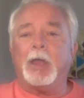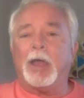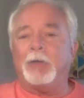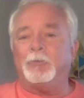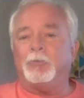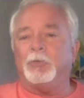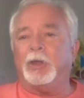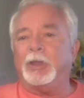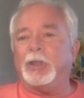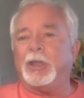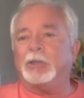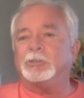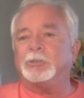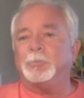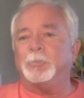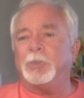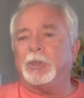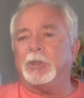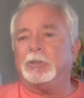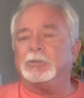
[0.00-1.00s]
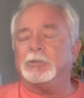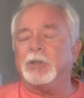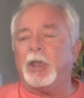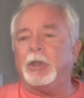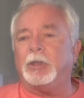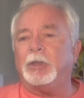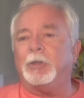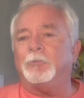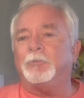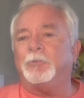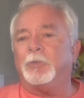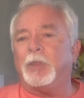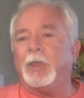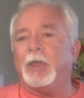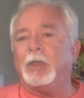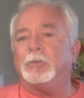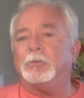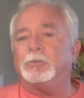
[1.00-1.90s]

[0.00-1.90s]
I've already got some things lined up for that.